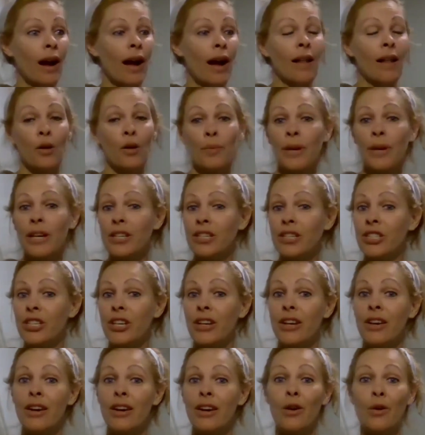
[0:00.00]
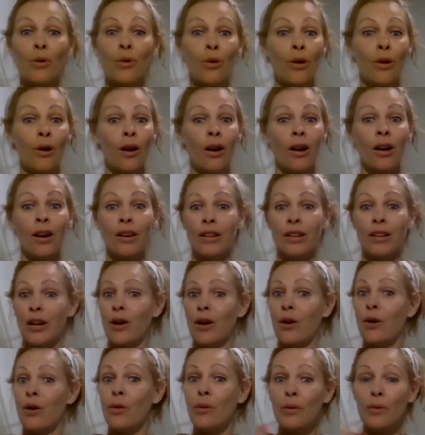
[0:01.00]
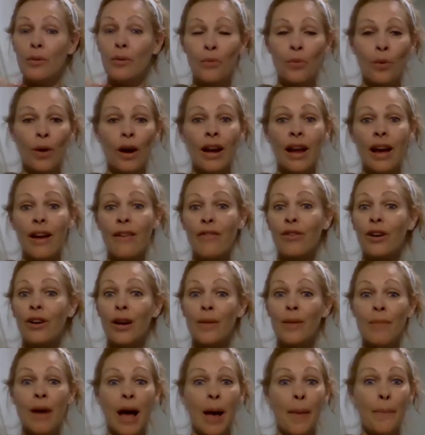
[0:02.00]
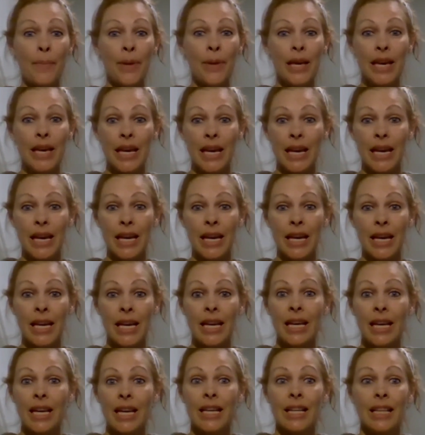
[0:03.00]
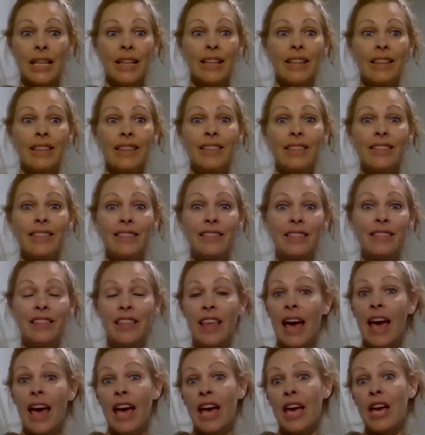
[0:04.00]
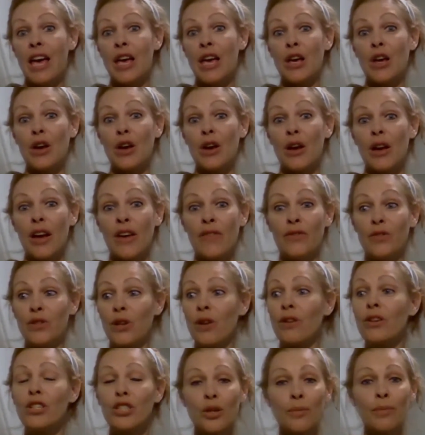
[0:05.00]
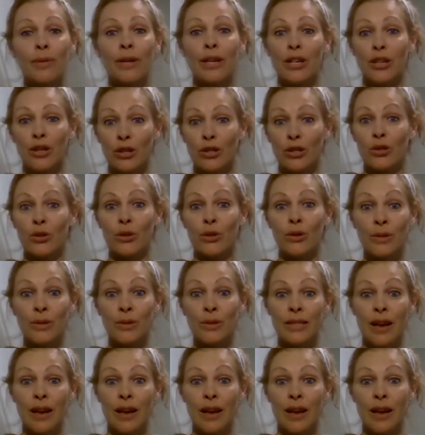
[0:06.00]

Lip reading: or alopecia or, whatever it might be. As long as you're being your true